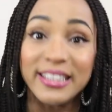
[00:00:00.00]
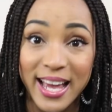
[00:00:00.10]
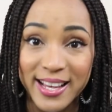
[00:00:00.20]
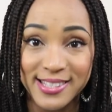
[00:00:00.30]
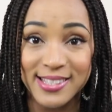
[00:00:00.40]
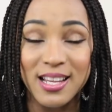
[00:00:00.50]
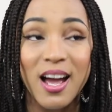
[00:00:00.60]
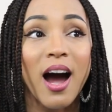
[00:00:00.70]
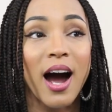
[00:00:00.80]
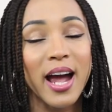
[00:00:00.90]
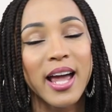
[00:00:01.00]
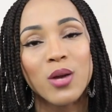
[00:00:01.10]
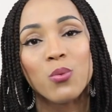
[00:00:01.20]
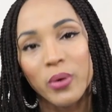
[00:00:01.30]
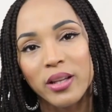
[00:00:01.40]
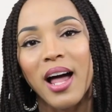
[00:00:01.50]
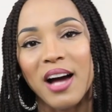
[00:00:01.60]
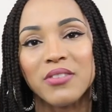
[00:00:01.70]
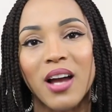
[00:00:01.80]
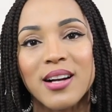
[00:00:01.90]
yes, I will
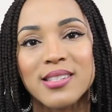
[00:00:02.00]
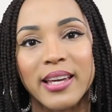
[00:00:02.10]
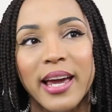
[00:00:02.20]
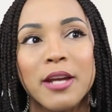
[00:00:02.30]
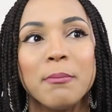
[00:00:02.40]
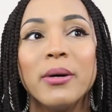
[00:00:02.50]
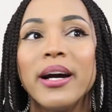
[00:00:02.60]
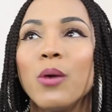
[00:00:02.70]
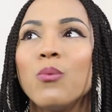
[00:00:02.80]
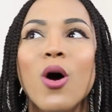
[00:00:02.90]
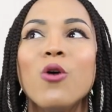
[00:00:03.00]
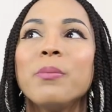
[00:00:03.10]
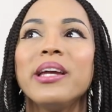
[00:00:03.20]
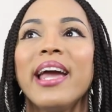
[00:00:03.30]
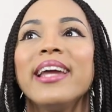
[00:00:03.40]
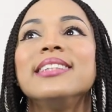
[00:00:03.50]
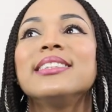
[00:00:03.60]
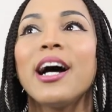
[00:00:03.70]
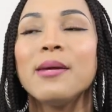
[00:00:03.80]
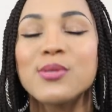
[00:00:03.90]
have locks again, but it won't be
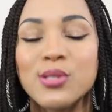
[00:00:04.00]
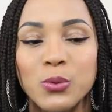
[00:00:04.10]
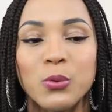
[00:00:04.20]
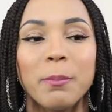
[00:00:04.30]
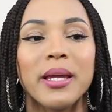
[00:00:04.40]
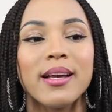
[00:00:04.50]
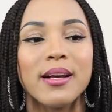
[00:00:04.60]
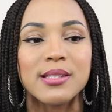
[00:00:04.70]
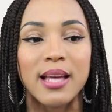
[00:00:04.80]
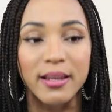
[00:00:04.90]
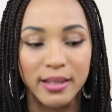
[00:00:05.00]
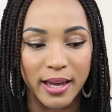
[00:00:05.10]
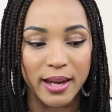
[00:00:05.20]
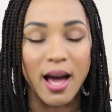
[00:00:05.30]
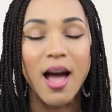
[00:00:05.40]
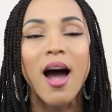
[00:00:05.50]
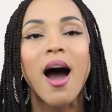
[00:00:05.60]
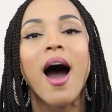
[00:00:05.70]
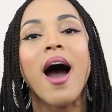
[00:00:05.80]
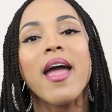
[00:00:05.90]
anytime soon because again,
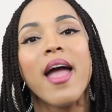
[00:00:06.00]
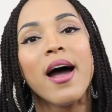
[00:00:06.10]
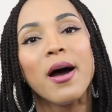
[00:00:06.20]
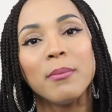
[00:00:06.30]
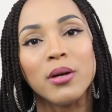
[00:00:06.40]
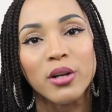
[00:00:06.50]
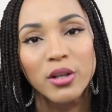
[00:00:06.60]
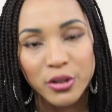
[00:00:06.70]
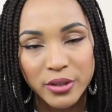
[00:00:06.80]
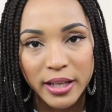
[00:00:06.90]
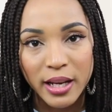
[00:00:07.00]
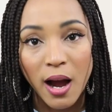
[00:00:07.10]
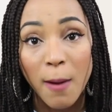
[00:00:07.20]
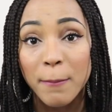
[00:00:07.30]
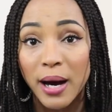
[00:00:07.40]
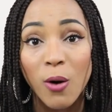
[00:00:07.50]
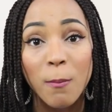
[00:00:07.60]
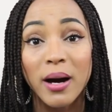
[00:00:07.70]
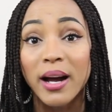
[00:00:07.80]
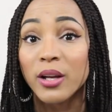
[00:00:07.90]
I am learning
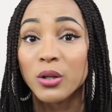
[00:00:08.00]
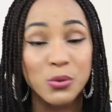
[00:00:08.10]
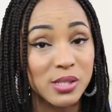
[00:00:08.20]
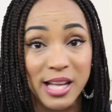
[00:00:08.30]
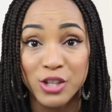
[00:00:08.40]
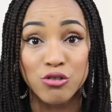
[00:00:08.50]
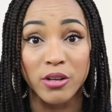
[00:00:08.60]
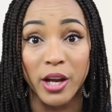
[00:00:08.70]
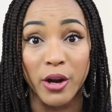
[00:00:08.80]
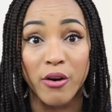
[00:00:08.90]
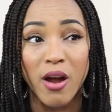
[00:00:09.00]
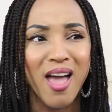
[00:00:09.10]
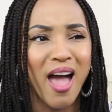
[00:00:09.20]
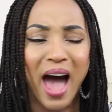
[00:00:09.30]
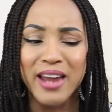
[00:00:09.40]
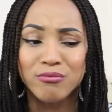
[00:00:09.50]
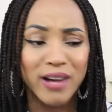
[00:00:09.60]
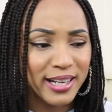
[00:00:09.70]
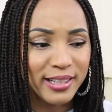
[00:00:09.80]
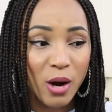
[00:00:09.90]
about my loose natural hair and
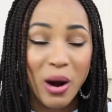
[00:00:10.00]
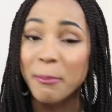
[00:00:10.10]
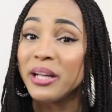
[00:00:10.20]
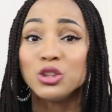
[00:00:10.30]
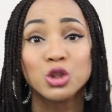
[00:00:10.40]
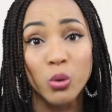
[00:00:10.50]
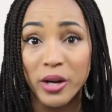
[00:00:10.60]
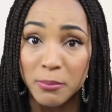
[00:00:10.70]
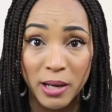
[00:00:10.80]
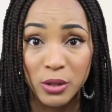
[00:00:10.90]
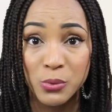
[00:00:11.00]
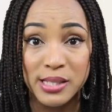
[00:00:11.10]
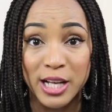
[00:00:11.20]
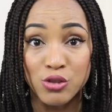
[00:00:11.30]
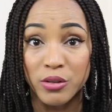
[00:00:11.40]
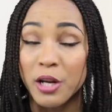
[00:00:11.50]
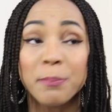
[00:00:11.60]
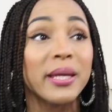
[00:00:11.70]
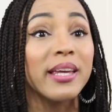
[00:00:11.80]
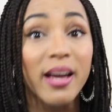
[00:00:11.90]
right now I'm enjoying my loose natural hair
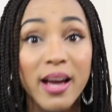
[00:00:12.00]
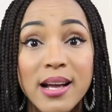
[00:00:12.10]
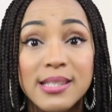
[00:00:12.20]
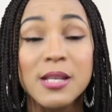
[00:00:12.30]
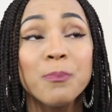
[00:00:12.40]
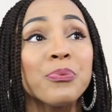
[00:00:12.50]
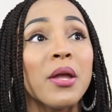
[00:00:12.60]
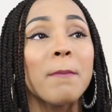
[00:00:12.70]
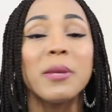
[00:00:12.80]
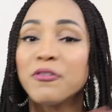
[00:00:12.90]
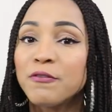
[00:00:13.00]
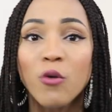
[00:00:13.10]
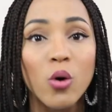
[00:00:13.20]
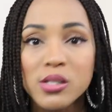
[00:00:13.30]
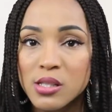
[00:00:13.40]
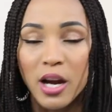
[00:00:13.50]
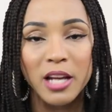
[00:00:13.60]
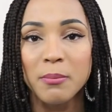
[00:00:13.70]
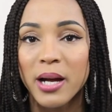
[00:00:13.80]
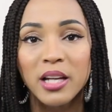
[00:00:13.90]
because before
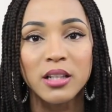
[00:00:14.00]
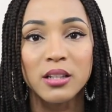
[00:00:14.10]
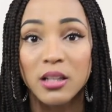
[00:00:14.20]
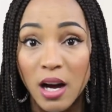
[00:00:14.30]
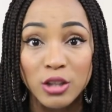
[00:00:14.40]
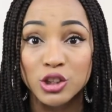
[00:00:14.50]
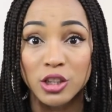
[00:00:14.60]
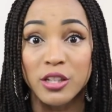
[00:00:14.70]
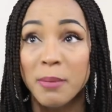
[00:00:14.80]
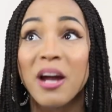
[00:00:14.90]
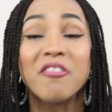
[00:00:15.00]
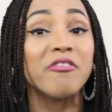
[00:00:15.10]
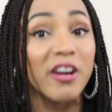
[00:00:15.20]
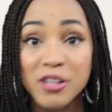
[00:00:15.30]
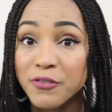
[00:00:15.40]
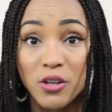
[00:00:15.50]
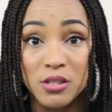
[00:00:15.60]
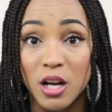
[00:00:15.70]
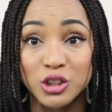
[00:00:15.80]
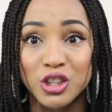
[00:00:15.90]
starting my lock journey, my very
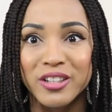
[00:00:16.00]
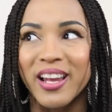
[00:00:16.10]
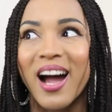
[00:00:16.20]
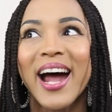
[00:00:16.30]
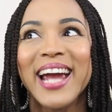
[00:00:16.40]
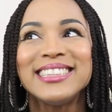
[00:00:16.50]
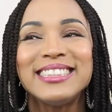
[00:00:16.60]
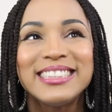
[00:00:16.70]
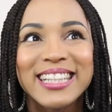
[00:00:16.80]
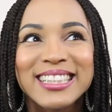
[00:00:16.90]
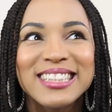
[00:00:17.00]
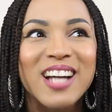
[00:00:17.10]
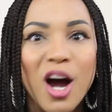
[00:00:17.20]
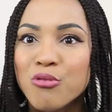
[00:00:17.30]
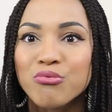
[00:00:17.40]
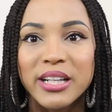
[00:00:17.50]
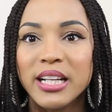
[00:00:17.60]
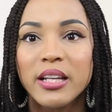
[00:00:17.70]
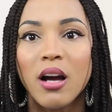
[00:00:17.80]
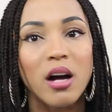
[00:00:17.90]
first lock journey, I did not
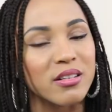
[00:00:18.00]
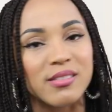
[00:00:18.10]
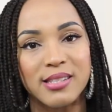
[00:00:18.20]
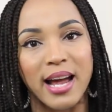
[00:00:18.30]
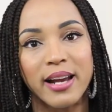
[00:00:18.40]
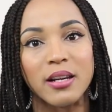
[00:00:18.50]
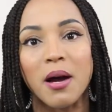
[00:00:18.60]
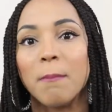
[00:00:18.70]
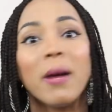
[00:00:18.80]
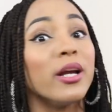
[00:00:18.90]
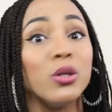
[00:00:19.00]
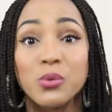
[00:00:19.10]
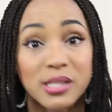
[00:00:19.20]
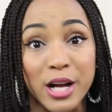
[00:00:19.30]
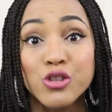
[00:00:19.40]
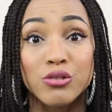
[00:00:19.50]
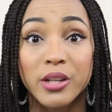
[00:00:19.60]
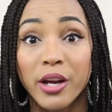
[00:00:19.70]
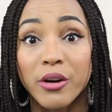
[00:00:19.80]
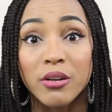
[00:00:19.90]
really understand my loose
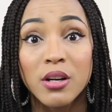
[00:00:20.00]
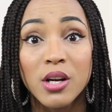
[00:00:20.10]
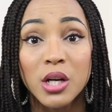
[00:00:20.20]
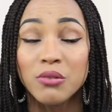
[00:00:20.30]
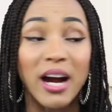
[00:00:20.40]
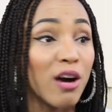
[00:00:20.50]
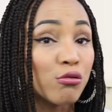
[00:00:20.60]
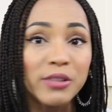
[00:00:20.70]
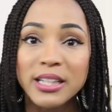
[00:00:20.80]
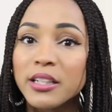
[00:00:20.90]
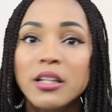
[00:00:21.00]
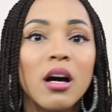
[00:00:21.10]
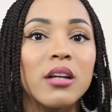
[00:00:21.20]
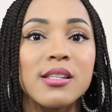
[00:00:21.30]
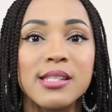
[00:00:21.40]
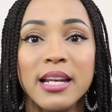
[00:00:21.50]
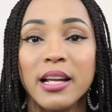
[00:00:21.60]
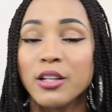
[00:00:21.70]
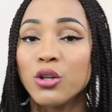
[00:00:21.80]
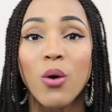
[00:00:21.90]
natural hair, right? I really didn't understand
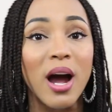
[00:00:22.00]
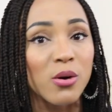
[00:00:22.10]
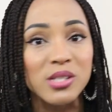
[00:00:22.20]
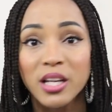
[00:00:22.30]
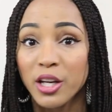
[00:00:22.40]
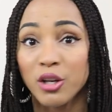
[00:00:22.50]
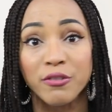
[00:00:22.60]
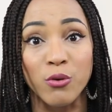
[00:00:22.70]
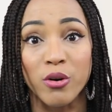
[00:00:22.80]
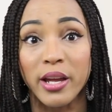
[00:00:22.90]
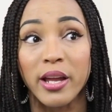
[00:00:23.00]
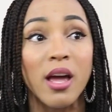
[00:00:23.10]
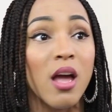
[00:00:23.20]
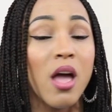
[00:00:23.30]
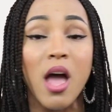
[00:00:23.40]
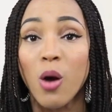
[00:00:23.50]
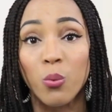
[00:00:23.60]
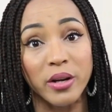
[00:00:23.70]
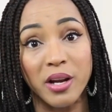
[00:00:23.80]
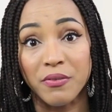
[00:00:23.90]
it. I didn't know how to care for it
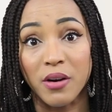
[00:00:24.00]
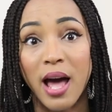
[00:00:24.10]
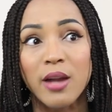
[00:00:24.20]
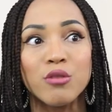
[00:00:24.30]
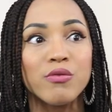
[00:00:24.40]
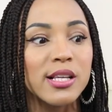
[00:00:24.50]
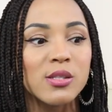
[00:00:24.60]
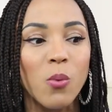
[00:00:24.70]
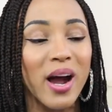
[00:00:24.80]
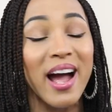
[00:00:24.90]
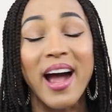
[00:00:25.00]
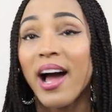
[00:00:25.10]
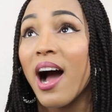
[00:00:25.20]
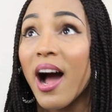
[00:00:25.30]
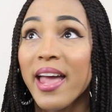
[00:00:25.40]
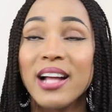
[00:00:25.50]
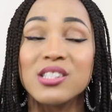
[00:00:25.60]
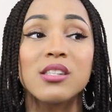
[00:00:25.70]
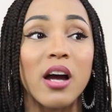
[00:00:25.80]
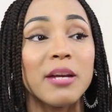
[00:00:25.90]
and whatever. And the reason why I, I
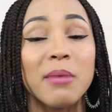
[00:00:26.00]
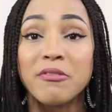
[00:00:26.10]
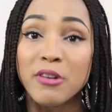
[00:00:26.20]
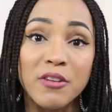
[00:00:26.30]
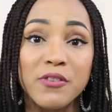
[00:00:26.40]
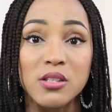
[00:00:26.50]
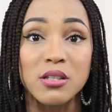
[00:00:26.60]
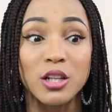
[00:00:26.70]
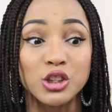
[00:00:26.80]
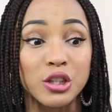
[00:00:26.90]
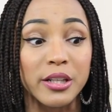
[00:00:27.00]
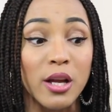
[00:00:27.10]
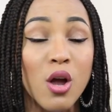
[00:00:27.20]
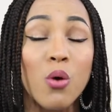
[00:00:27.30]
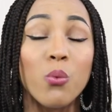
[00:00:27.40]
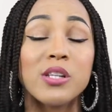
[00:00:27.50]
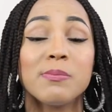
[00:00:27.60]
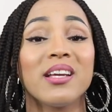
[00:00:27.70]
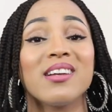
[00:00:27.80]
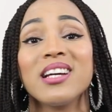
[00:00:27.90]
had started my very first lock journey
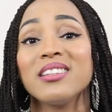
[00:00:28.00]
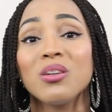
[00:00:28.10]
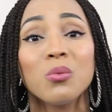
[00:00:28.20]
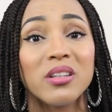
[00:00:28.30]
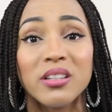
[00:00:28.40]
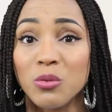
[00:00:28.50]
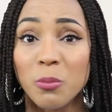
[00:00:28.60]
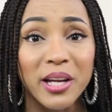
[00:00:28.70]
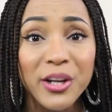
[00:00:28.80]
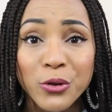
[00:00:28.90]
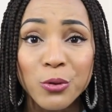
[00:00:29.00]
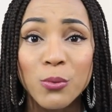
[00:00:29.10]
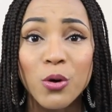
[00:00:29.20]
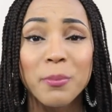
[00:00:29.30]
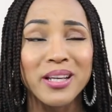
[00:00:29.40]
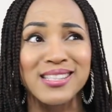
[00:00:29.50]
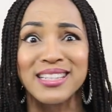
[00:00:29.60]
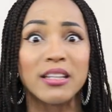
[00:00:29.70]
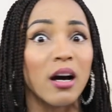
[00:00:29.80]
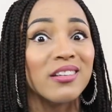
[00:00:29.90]
was because I didn't want to deal with my hair no more because
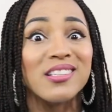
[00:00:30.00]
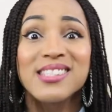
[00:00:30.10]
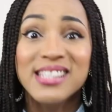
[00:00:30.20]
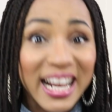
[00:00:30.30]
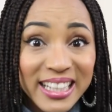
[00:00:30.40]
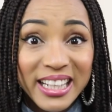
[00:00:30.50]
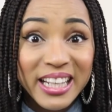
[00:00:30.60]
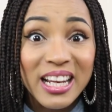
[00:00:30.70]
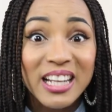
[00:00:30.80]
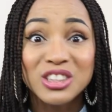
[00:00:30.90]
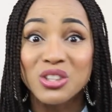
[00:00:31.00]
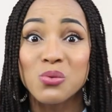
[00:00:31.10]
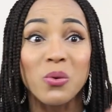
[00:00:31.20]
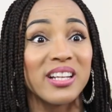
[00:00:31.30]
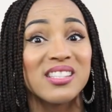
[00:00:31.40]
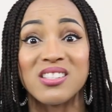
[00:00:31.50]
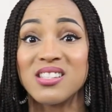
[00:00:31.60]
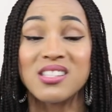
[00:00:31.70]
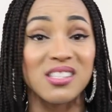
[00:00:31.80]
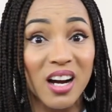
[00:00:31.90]
I didn't understand it and I just wanted to
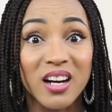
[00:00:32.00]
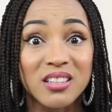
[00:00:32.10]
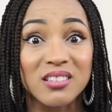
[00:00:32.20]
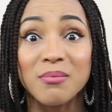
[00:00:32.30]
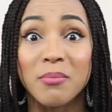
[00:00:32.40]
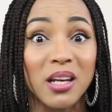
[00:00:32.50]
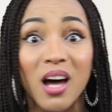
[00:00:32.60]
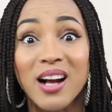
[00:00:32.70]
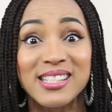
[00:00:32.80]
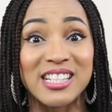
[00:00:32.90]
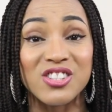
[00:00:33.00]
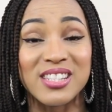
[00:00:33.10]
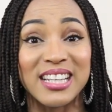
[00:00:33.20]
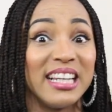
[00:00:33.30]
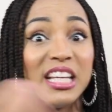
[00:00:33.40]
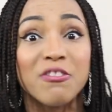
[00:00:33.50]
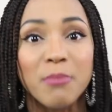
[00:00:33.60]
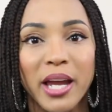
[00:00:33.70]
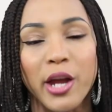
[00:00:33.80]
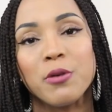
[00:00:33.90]
start my locks and just leave
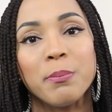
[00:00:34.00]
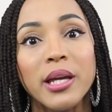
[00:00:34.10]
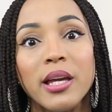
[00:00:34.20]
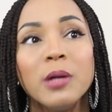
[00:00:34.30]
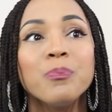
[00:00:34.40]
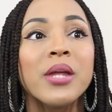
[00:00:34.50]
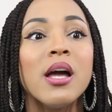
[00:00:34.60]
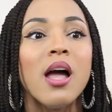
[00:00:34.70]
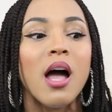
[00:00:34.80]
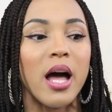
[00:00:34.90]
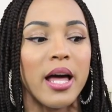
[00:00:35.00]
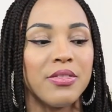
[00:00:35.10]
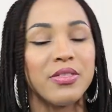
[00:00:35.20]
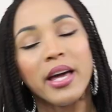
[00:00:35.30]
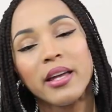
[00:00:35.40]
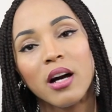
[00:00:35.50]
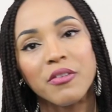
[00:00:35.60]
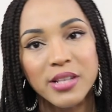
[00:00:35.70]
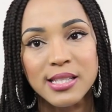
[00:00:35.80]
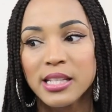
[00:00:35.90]
my hair be. And then
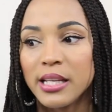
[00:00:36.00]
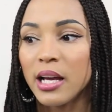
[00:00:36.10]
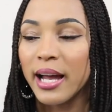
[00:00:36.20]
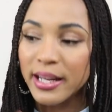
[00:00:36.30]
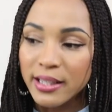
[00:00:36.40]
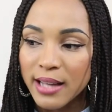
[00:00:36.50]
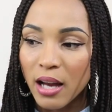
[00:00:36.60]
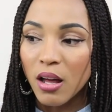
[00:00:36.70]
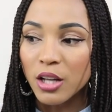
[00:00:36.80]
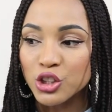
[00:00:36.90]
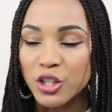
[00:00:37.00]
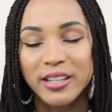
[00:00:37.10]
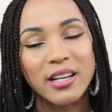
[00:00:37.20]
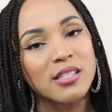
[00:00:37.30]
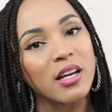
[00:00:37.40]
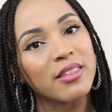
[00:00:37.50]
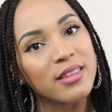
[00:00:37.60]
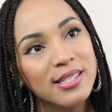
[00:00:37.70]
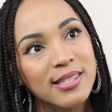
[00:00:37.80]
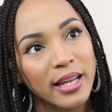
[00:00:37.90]
obviously I ended that lock journey then I started
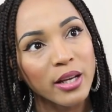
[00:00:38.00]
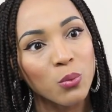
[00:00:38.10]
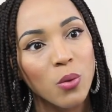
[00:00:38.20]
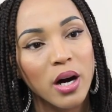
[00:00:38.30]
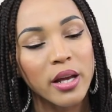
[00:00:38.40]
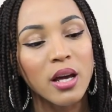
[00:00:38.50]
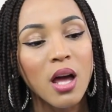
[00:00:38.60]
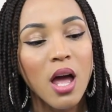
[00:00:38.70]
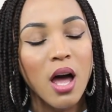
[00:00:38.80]
this second one um,